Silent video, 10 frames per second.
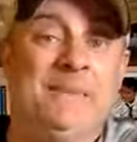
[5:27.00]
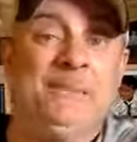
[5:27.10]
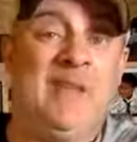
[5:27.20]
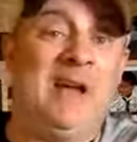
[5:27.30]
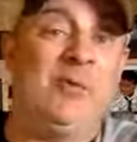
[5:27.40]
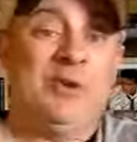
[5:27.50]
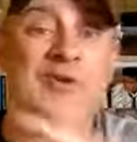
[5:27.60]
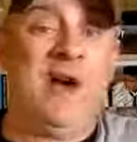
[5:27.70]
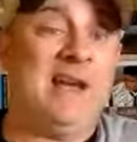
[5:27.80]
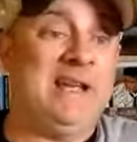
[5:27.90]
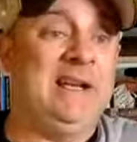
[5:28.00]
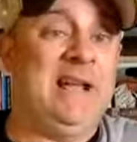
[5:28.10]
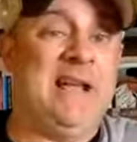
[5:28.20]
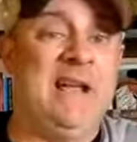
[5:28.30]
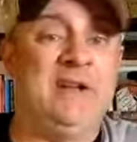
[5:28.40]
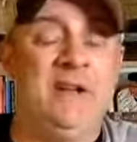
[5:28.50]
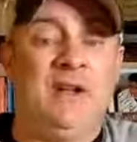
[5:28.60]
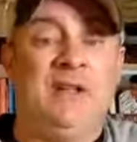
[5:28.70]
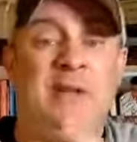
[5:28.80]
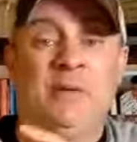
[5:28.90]
and we're talking, and
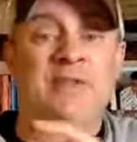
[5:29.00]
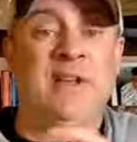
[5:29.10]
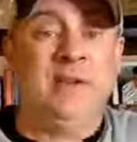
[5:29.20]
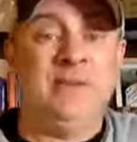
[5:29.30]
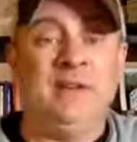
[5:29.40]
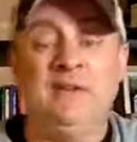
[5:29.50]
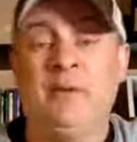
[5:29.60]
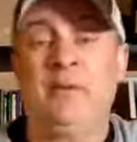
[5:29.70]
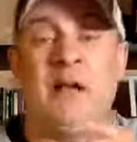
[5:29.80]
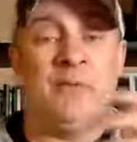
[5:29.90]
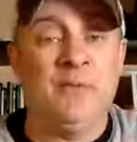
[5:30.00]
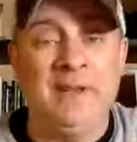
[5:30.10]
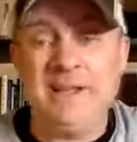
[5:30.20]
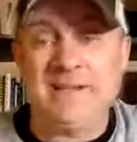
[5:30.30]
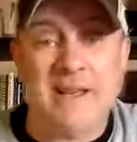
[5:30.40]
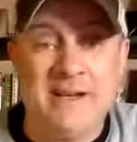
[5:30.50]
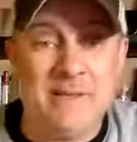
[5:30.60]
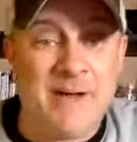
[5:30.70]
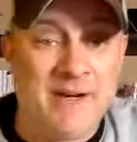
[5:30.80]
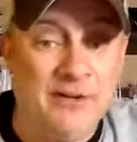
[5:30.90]
they were telling me they got really excited
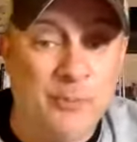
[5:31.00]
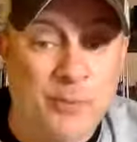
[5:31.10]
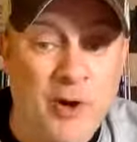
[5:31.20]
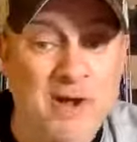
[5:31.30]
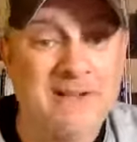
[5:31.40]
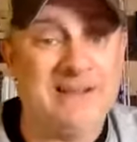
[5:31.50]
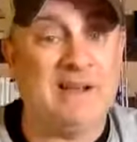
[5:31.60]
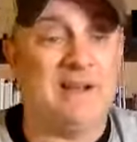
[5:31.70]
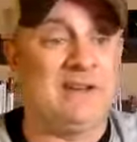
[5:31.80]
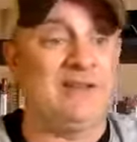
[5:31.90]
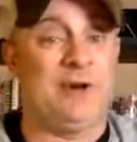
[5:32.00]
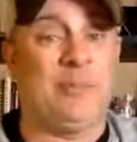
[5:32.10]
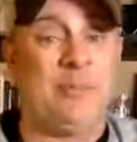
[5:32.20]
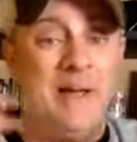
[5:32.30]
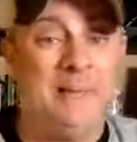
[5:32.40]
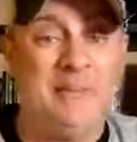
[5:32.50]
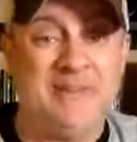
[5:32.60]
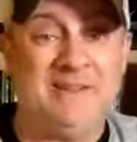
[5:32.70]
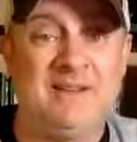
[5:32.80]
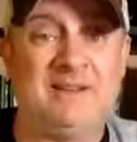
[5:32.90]
about a new product. They're going to start a pet
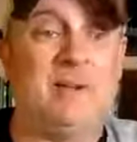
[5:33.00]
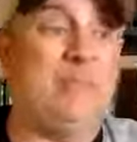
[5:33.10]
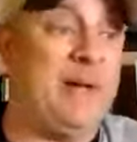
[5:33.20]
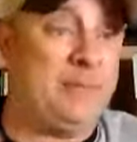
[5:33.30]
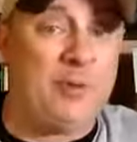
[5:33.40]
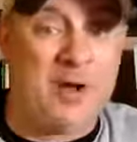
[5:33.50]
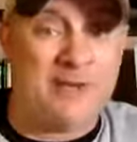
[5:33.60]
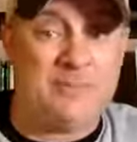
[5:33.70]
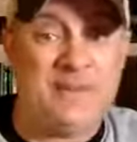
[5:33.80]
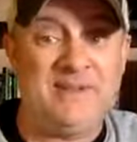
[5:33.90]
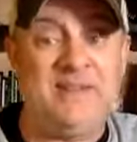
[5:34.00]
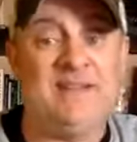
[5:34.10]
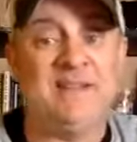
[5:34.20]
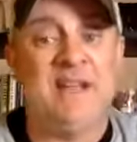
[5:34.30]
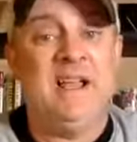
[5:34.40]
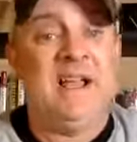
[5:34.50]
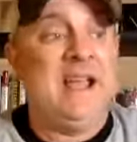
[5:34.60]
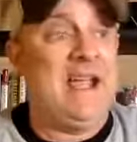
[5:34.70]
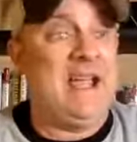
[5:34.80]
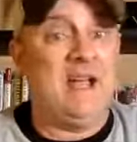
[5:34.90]
business, a pet products business,
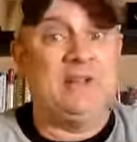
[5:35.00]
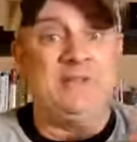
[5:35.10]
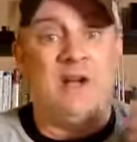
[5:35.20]
and